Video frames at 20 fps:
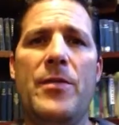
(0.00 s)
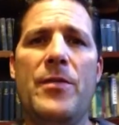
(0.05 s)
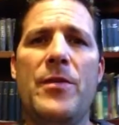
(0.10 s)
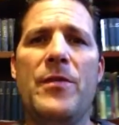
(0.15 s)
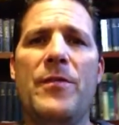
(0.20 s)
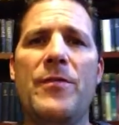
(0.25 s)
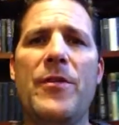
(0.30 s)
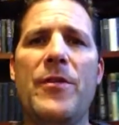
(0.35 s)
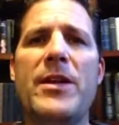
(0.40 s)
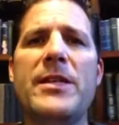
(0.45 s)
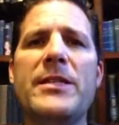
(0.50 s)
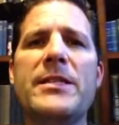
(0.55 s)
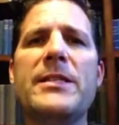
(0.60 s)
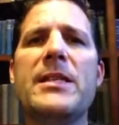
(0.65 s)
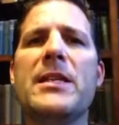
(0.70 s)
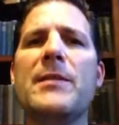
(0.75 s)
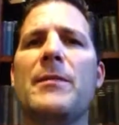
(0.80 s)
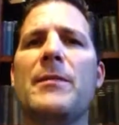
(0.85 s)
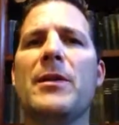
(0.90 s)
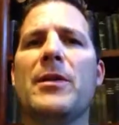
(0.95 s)
They're very
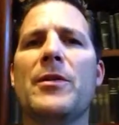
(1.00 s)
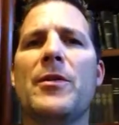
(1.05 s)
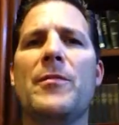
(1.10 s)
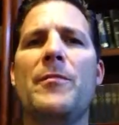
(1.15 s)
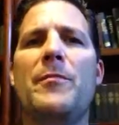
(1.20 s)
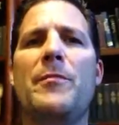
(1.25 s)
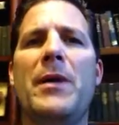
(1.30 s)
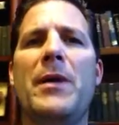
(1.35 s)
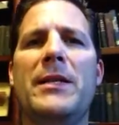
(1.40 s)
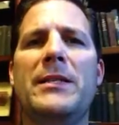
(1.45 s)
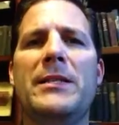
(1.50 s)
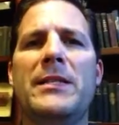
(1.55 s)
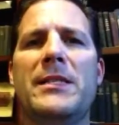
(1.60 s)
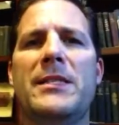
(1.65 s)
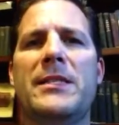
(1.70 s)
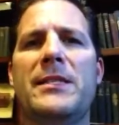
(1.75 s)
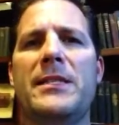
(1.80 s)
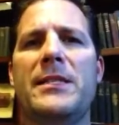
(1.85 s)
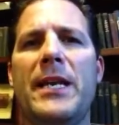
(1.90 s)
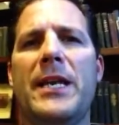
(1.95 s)
similar but
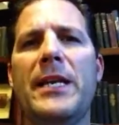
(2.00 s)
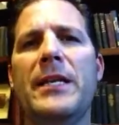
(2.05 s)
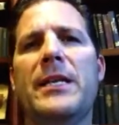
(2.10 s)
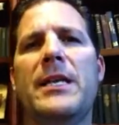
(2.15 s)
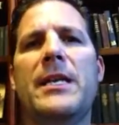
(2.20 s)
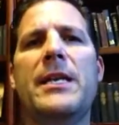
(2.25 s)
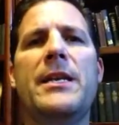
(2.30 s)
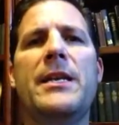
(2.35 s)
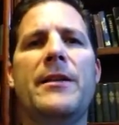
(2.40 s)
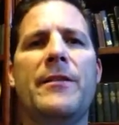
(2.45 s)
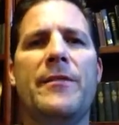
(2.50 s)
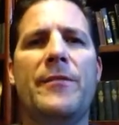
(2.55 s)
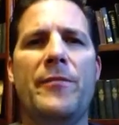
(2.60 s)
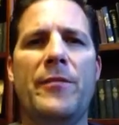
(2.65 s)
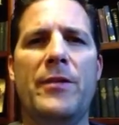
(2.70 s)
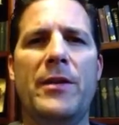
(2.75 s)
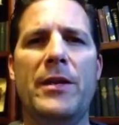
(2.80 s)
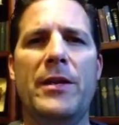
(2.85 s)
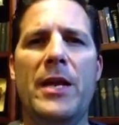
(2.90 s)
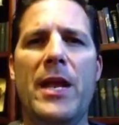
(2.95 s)
distinct and
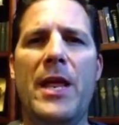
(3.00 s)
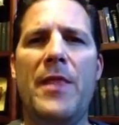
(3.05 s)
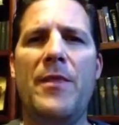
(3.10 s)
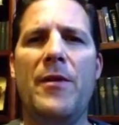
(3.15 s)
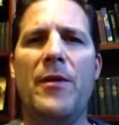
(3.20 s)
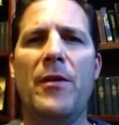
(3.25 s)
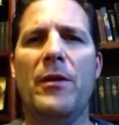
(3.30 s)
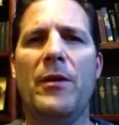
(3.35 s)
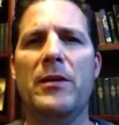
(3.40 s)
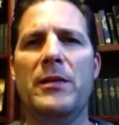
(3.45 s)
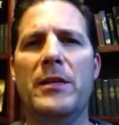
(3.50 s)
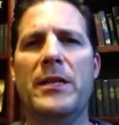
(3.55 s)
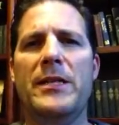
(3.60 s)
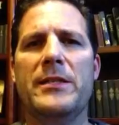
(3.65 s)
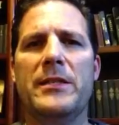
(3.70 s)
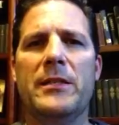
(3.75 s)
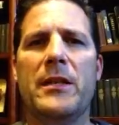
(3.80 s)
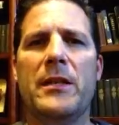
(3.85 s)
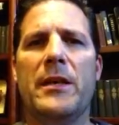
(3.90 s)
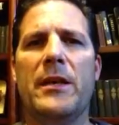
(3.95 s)
different, and there
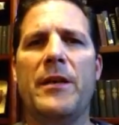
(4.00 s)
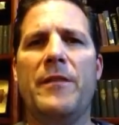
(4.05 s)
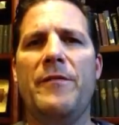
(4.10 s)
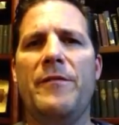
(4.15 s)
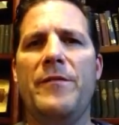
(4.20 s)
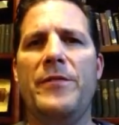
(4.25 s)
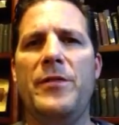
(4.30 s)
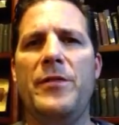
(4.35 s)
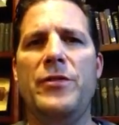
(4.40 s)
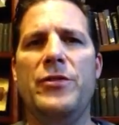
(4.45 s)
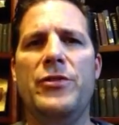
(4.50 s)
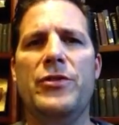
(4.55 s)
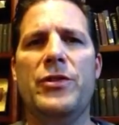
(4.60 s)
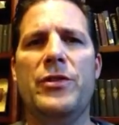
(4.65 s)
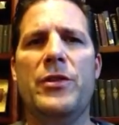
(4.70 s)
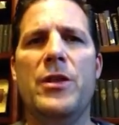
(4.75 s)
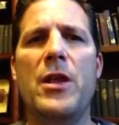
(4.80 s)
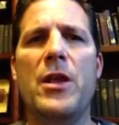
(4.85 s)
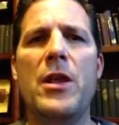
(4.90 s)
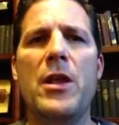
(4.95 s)
is a lot of
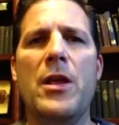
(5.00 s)
confusion